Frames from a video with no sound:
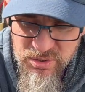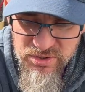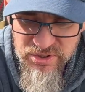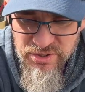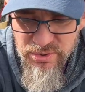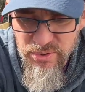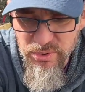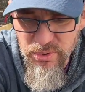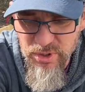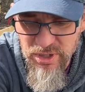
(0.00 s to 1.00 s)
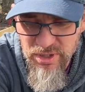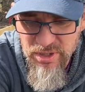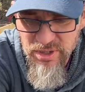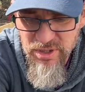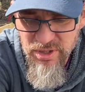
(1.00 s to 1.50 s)
2,
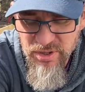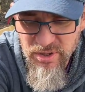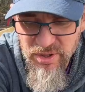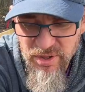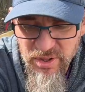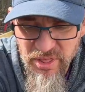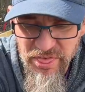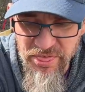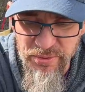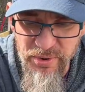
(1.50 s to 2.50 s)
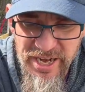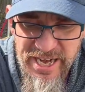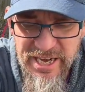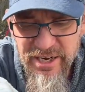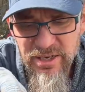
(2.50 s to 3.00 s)

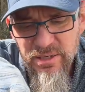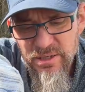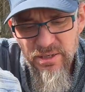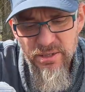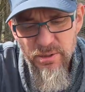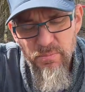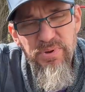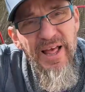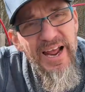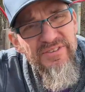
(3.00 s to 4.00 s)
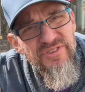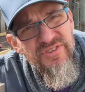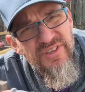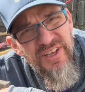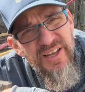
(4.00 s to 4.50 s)
3 plants
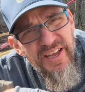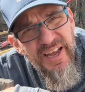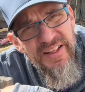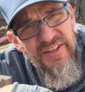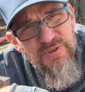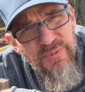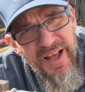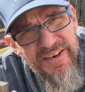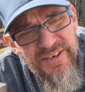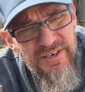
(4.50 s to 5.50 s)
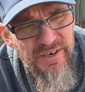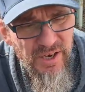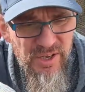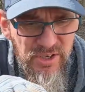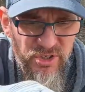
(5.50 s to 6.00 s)
in this planter.
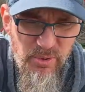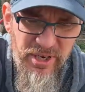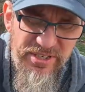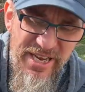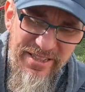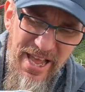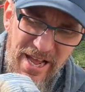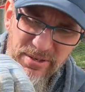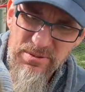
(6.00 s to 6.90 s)
So we're going to take that.